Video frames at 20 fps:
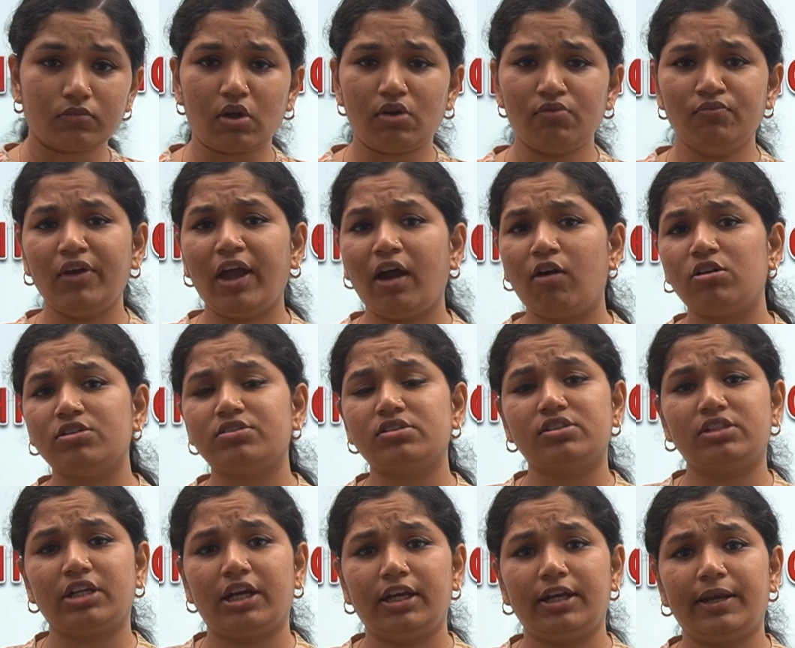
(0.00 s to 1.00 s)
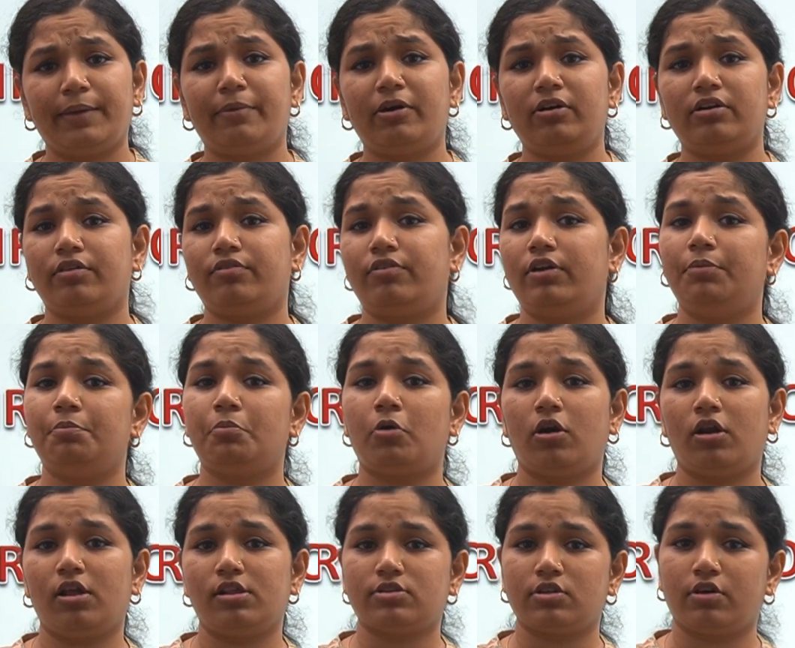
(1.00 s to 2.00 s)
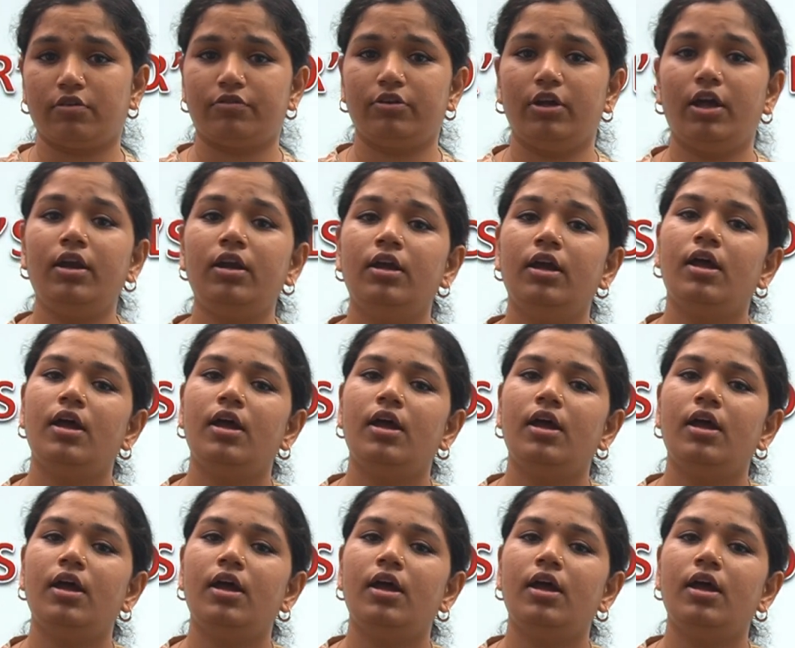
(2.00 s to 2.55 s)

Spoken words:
we have also studied about different models of your